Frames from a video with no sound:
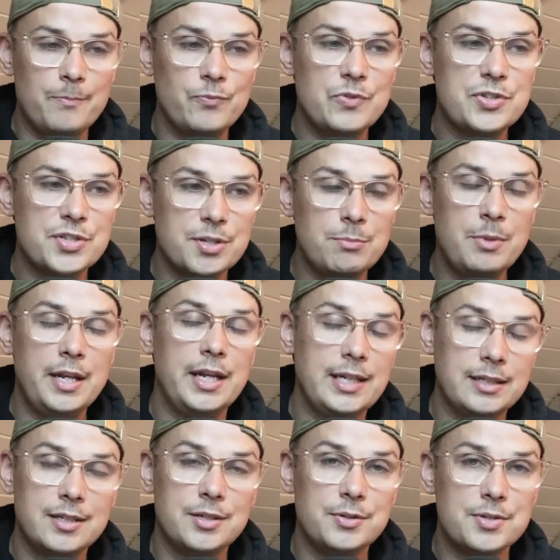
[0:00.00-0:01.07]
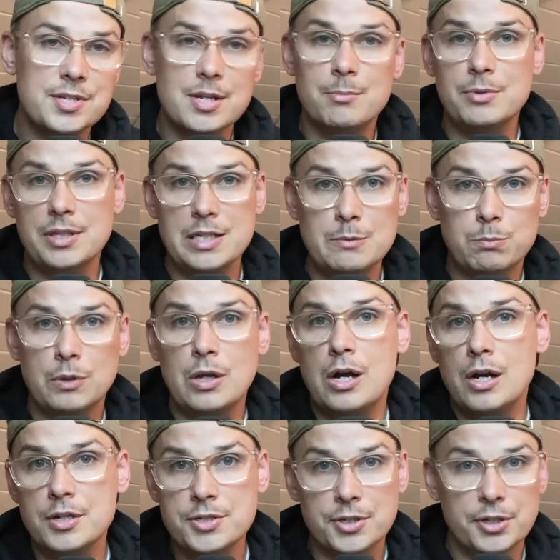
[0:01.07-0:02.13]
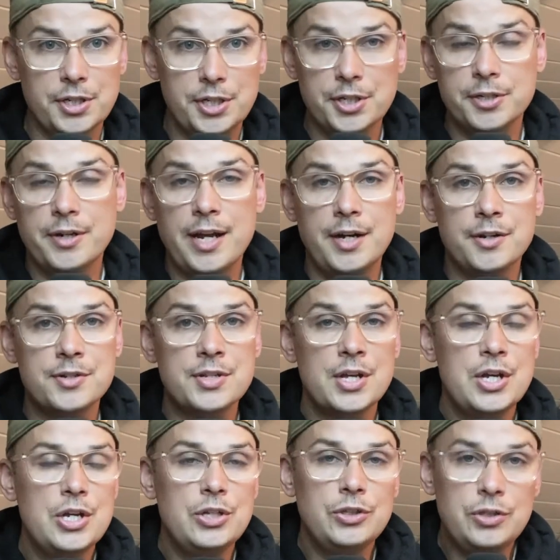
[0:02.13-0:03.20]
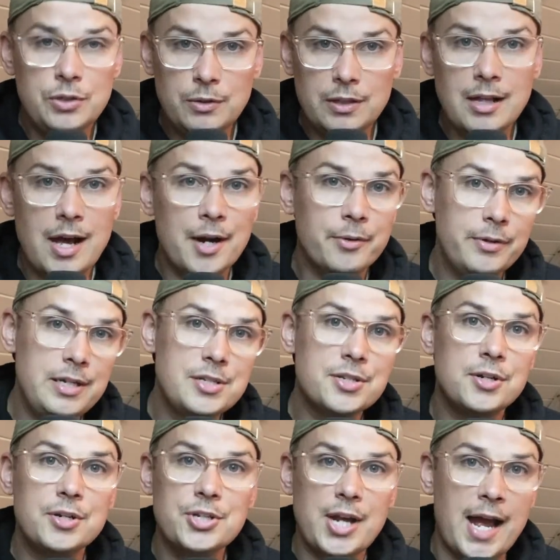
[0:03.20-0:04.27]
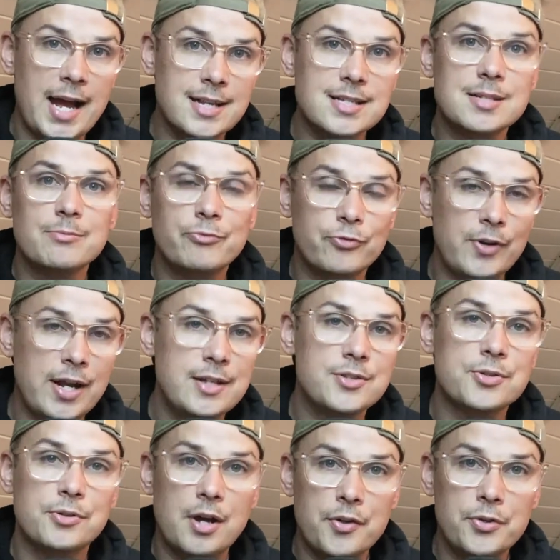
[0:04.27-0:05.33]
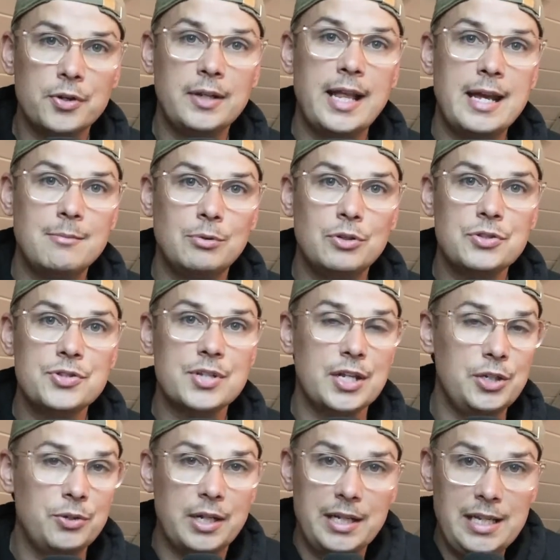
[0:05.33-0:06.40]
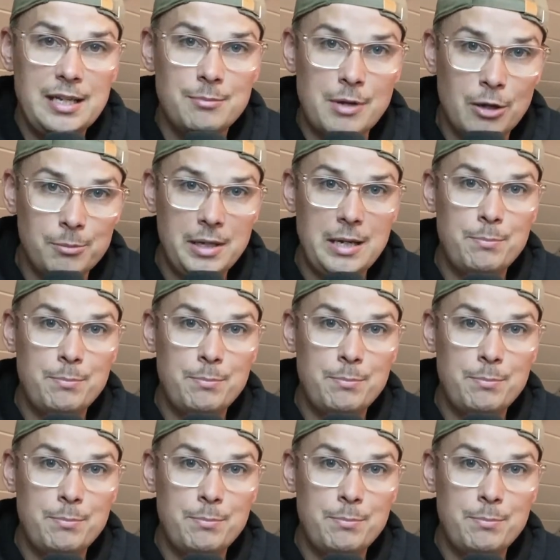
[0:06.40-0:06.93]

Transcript: submitting to some of these blogs or curators, do a lot of research, ask some friends or other labels. You can email me,